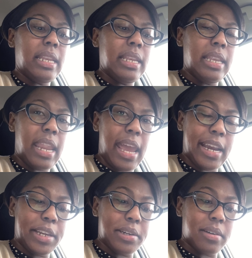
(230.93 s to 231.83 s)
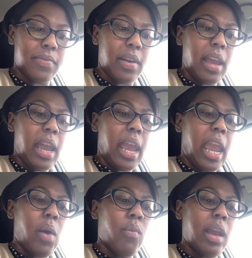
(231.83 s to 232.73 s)
negative
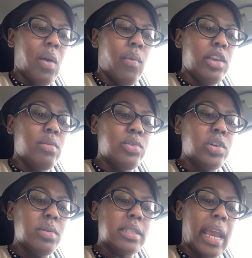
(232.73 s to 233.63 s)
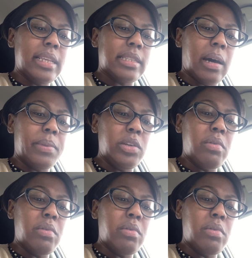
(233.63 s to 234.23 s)
and, and when you do say something,